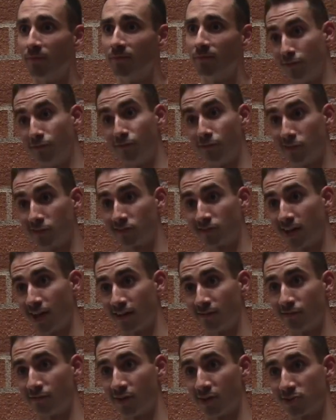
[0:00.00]
The first sign
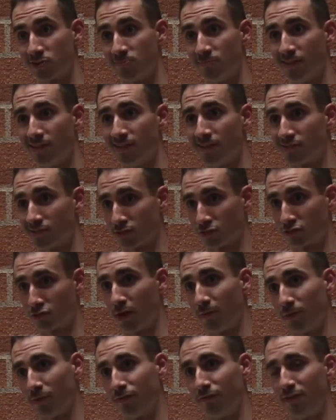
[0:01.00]
of fresh meat is a
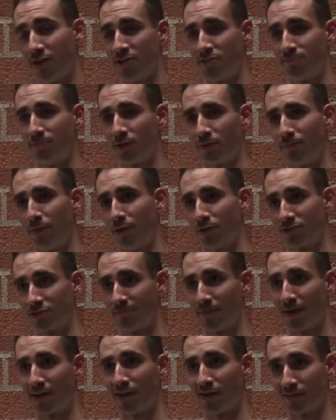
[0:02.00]
troubled Facebook post
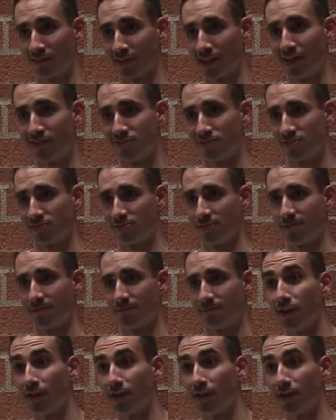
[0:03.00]
about her relationship.